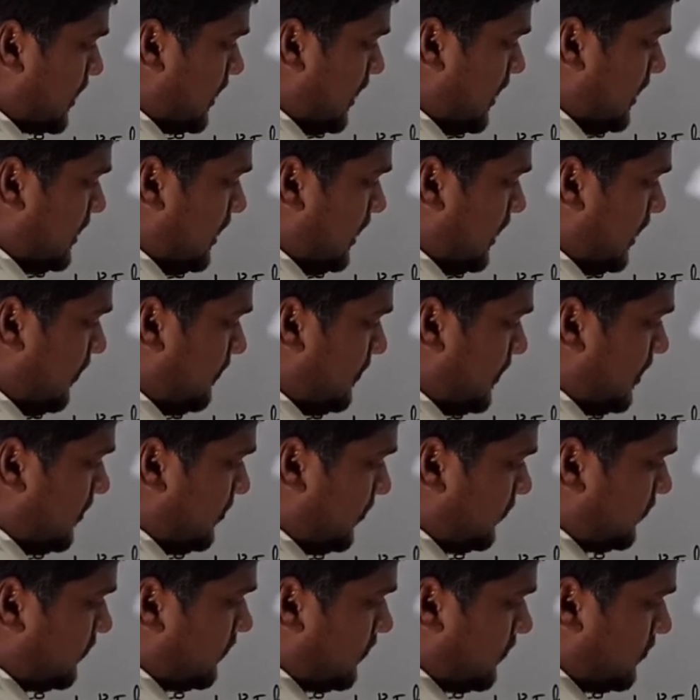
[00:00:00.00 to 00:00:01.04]
K
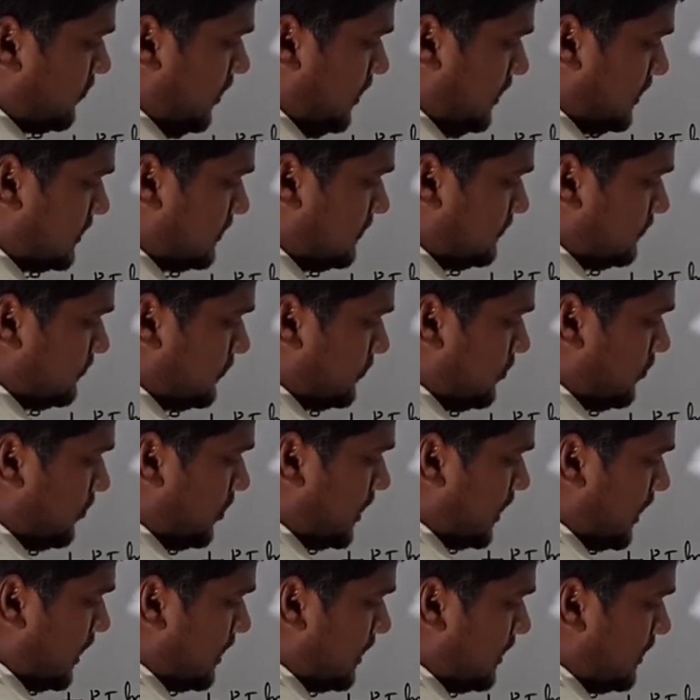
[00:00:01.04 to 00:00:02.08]
equilibrium is equal to,
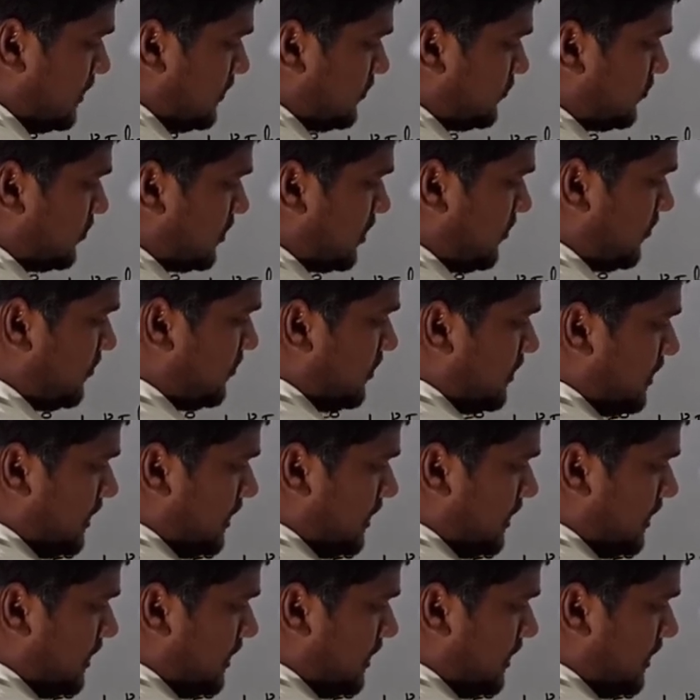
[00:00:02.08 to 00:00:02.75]
okay, so now